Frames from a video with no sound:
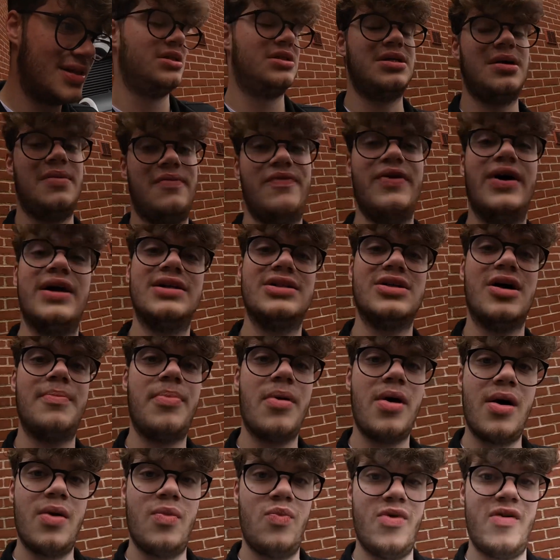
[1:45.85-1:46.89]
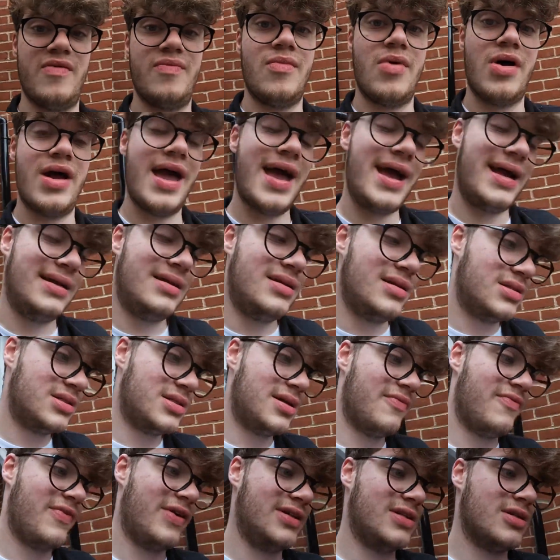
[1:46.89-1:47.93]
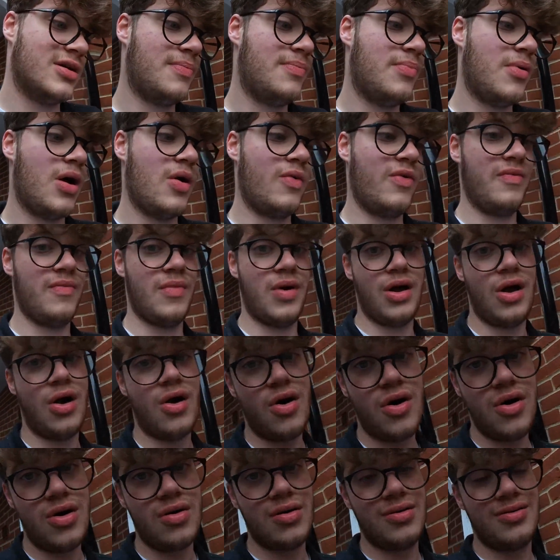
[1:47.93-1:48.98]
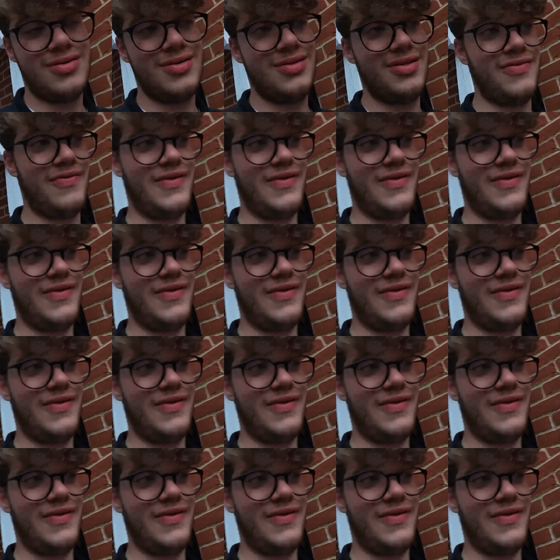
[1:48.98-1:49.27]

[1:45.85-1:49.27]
Some things I buy with my head, some things I buy with my heart. The